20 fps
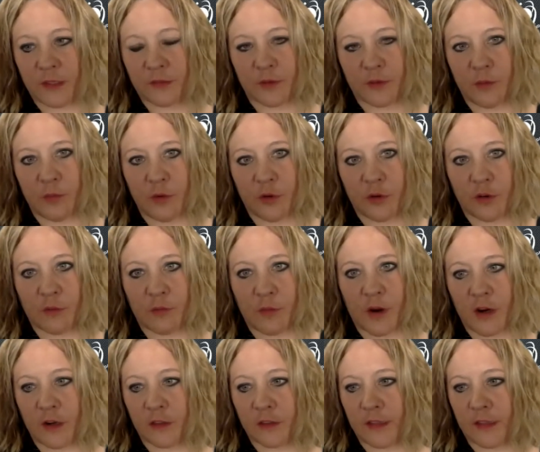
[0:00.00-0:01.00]
for the moon or
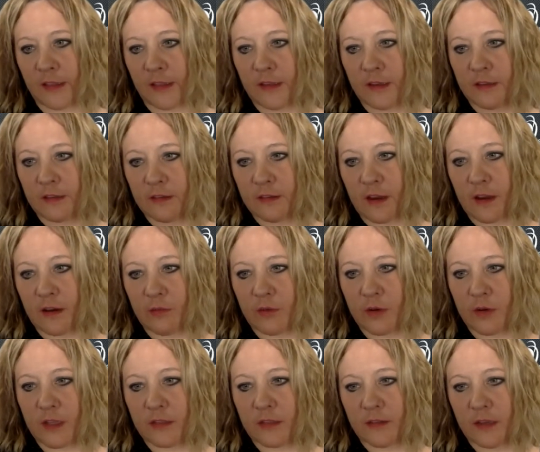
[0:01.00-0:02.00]
Mars? I think is kind of where
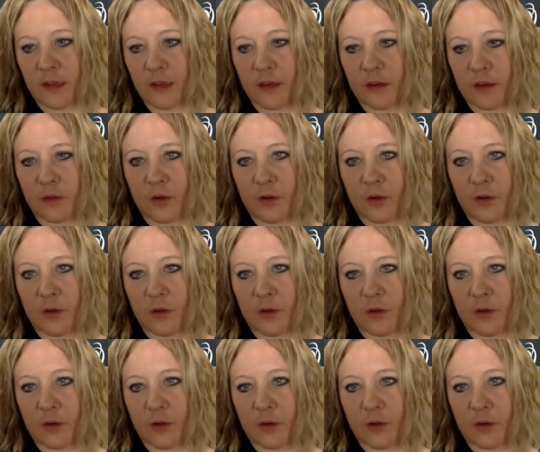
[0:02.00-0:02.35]
that second